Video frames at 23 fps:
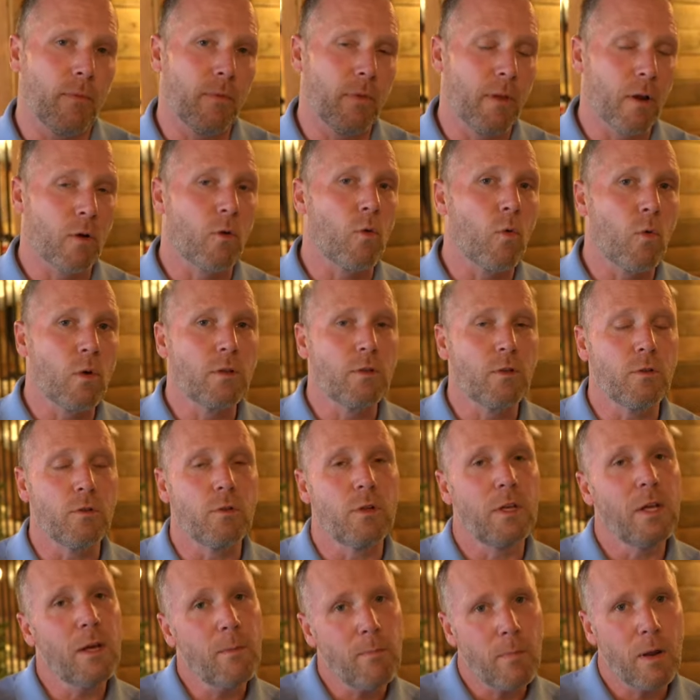they're going to
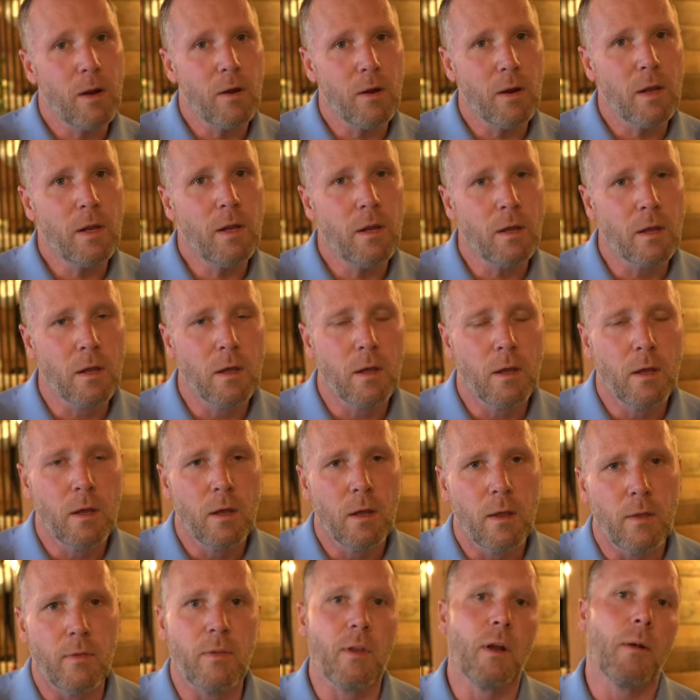get married,
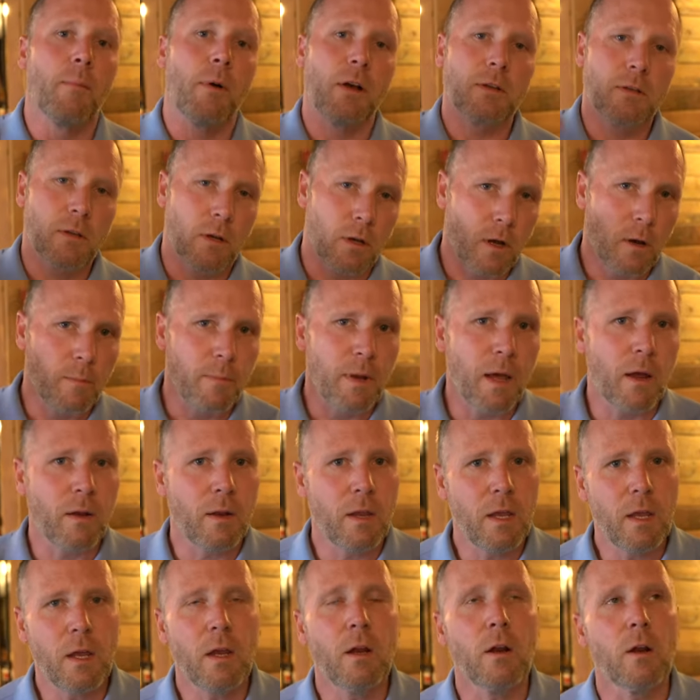and then everybody's gonna come down
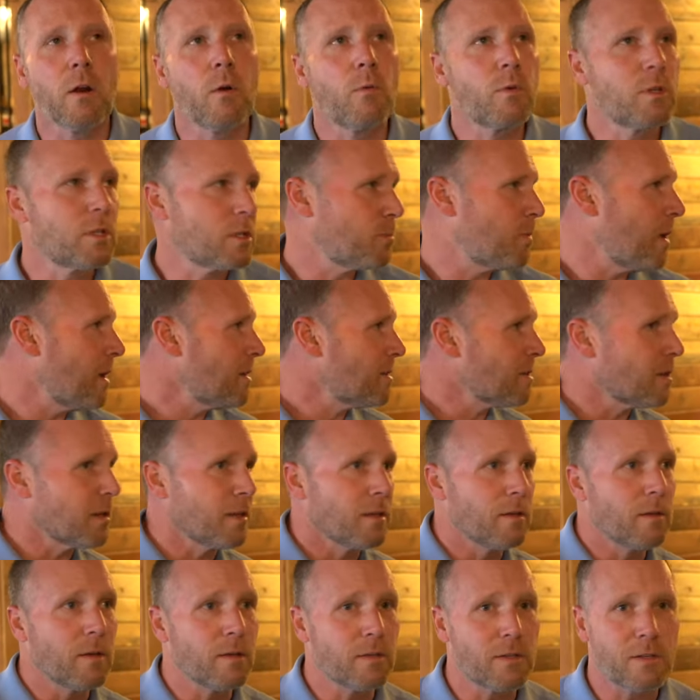here, which is
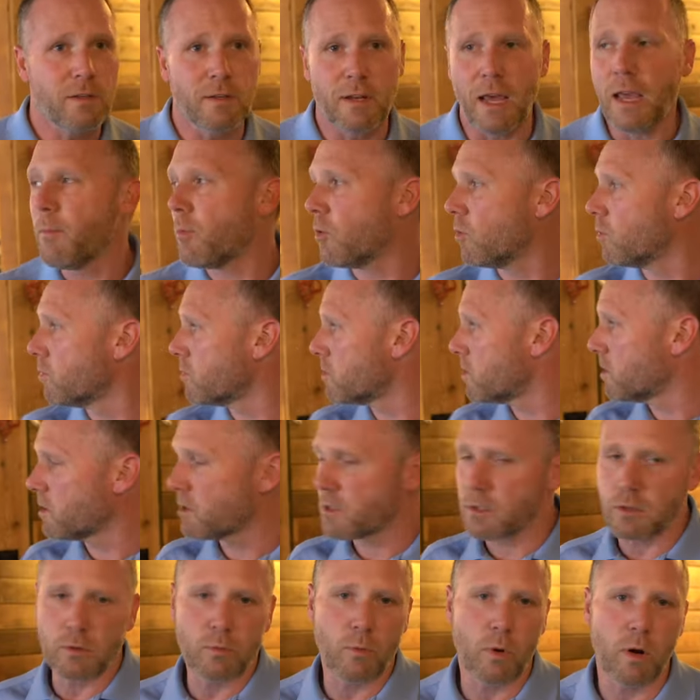basically the stables.
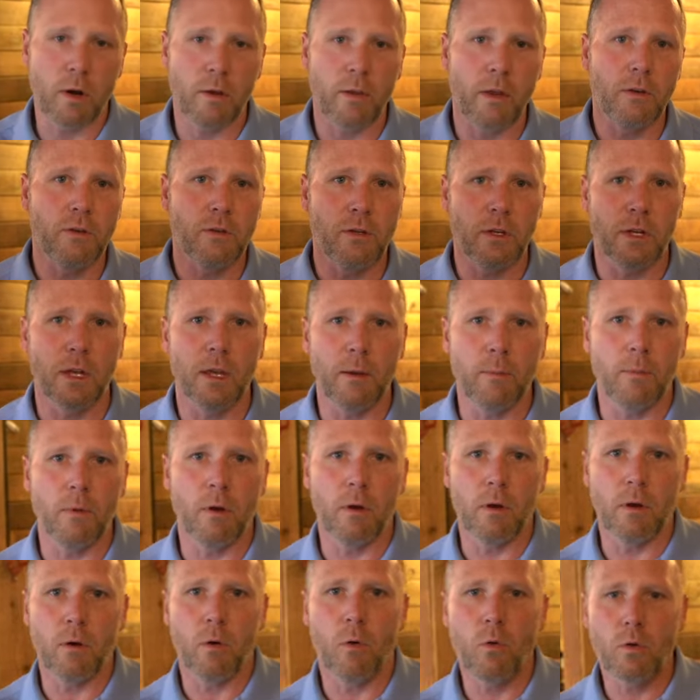This is where they used to keep
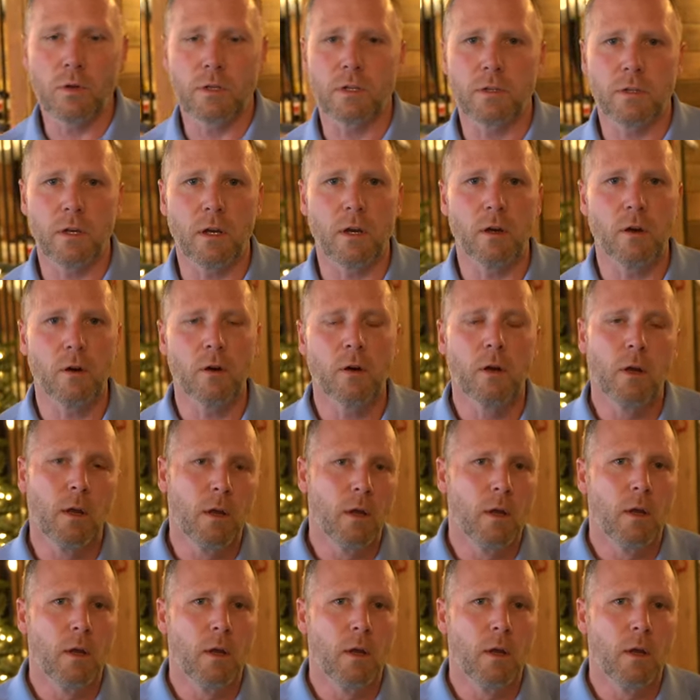the horses here.